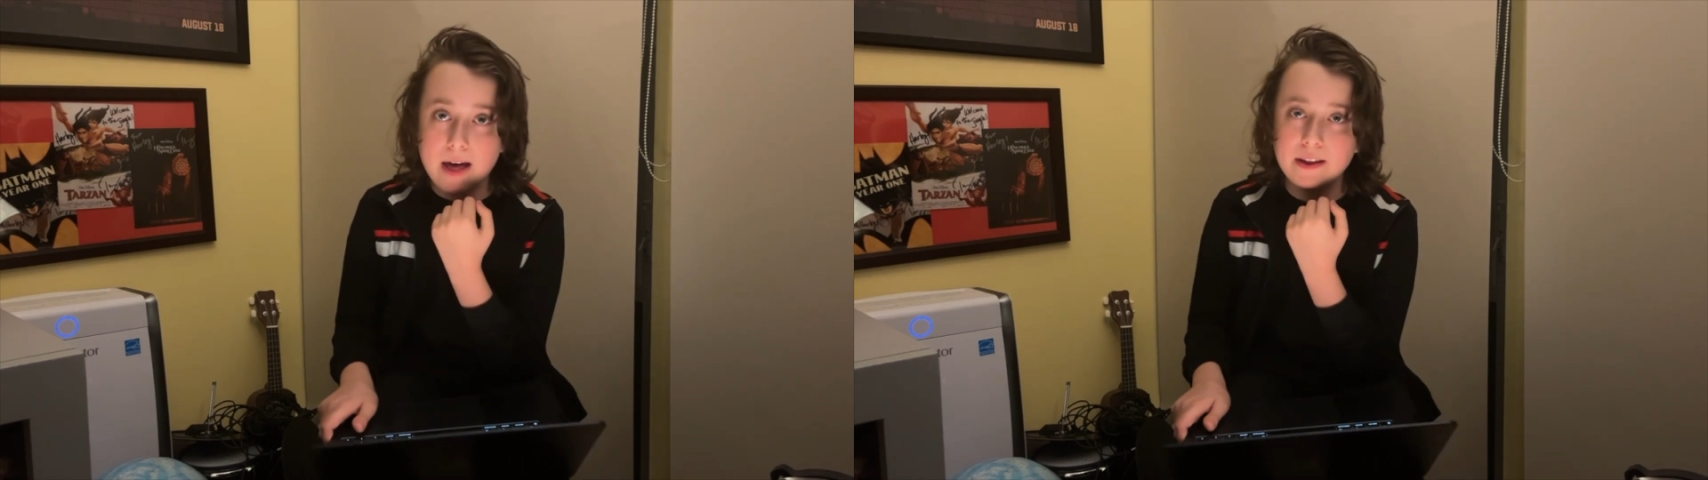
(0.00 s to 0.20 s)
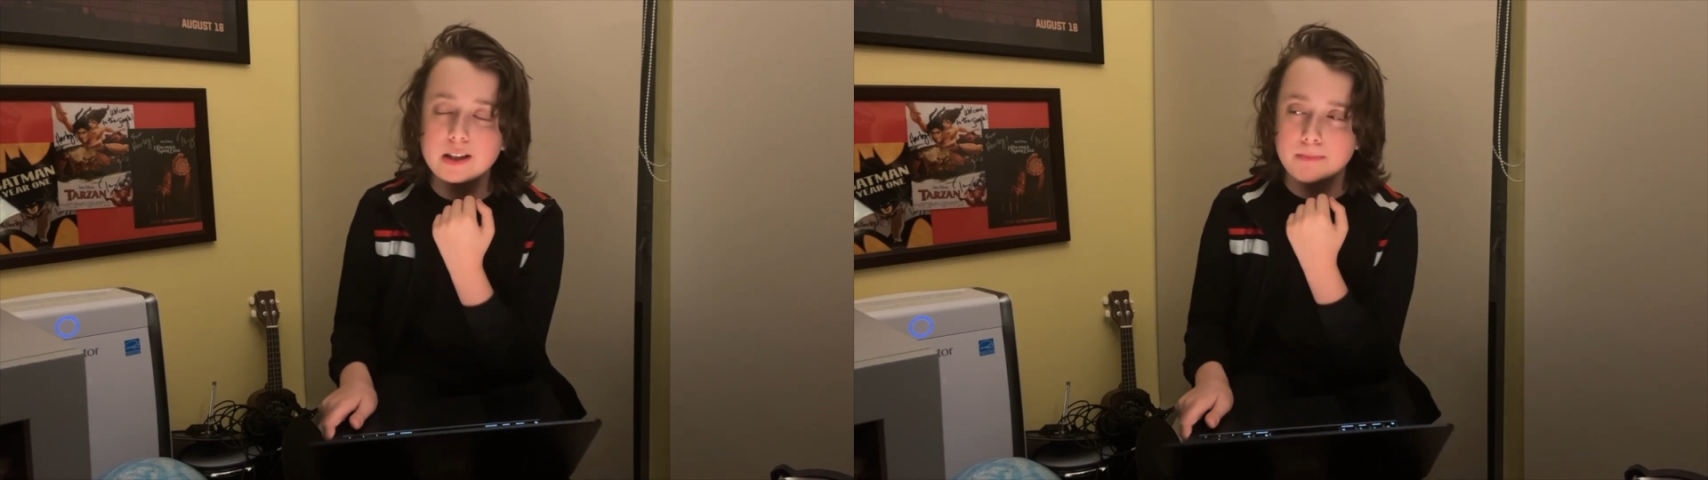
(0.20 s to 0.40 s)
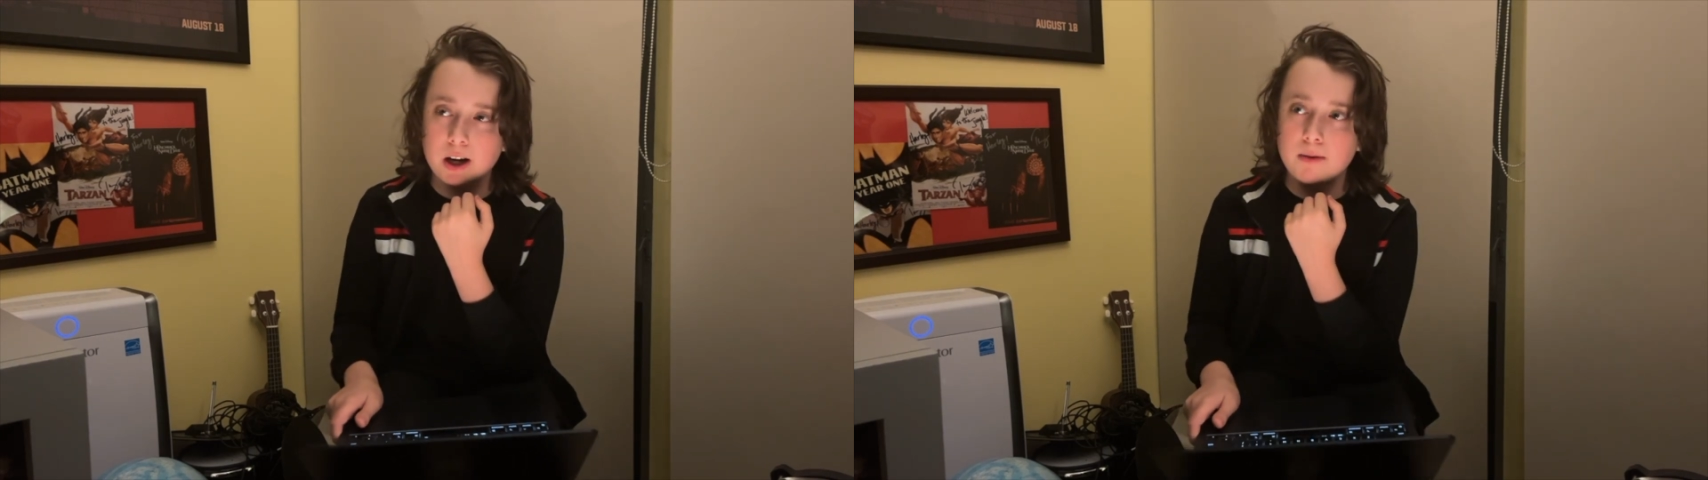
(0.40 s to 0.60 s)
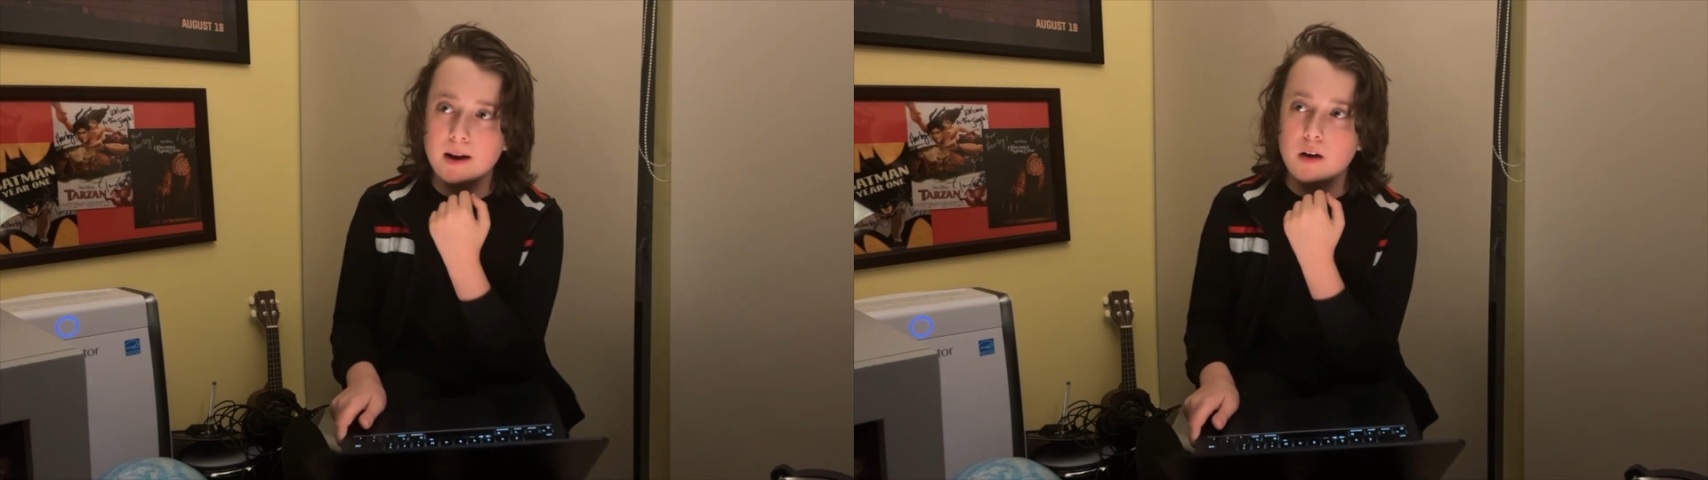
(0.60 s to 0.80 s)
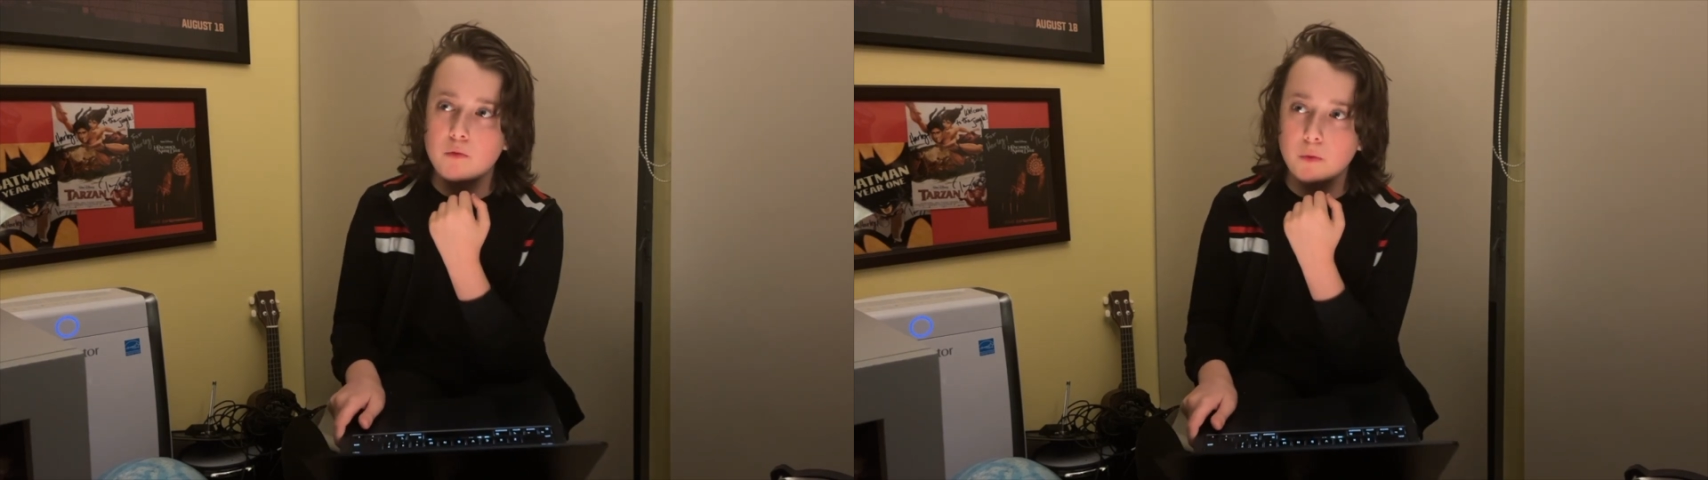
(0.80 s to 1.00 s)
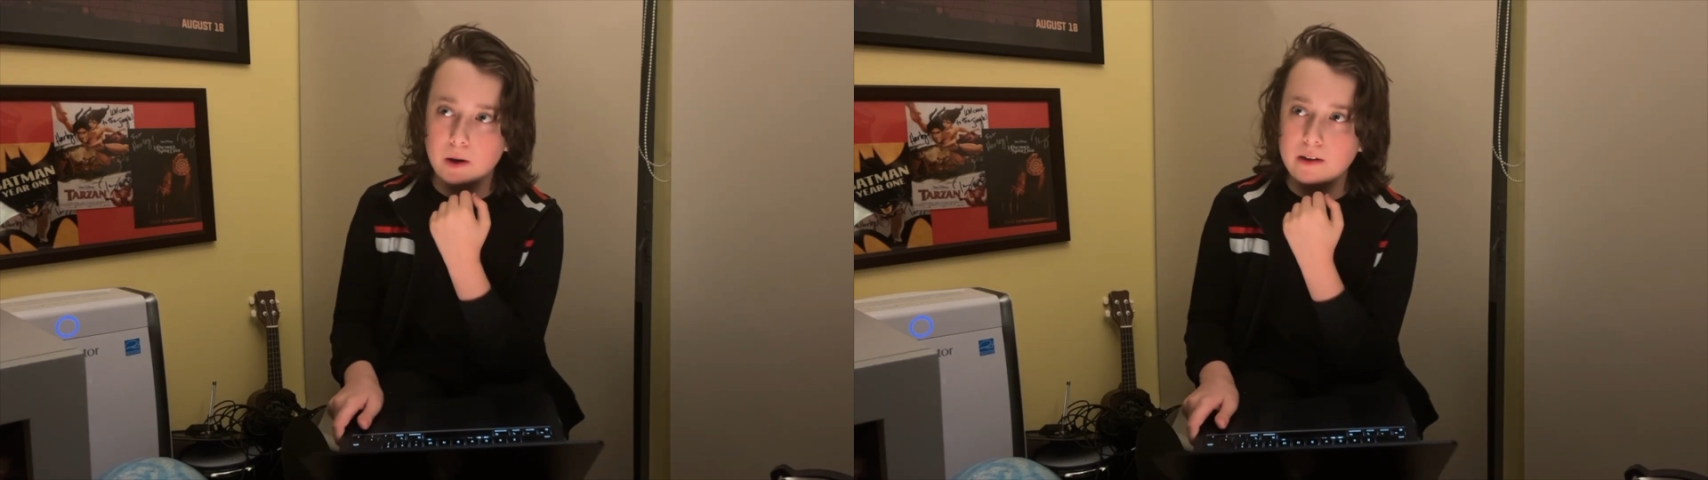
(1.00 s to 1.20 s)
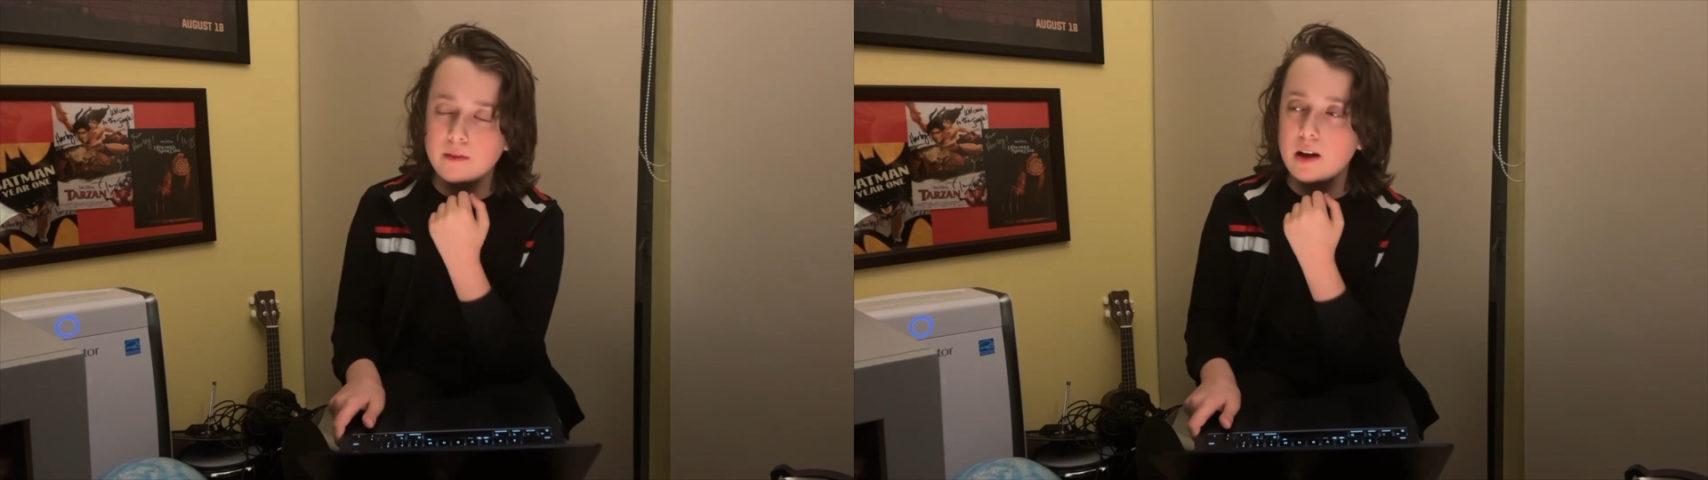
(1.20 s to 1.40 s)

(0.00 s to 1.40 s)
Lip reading: think Spider-Man will win